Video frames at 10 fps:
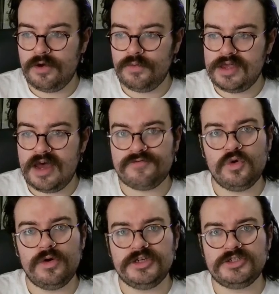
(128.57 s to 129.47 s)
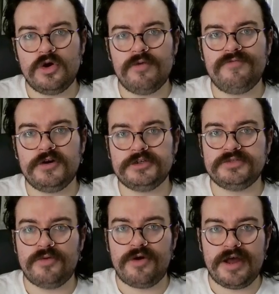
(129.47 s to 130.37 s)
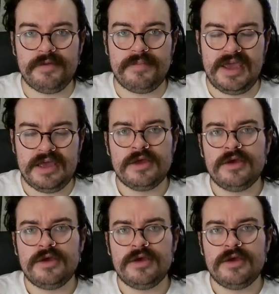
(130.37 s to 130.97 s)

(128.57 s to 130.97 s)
We have Toni Storm versus Mariah May.